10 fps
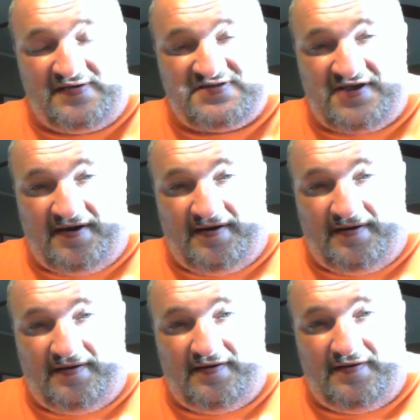
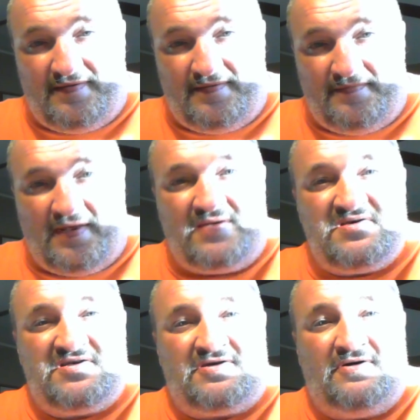still makes
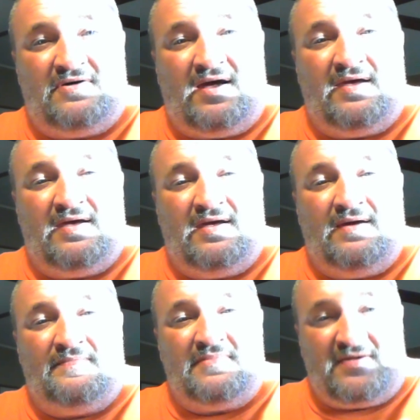it so I
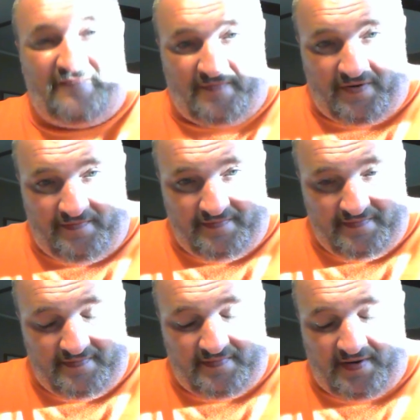am livable.
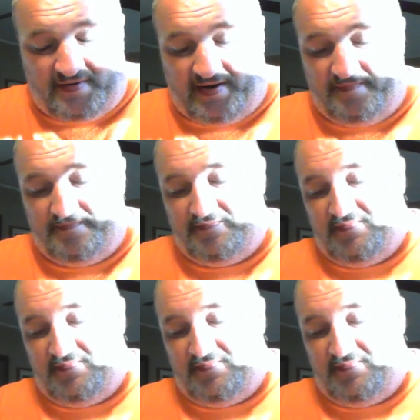Okay?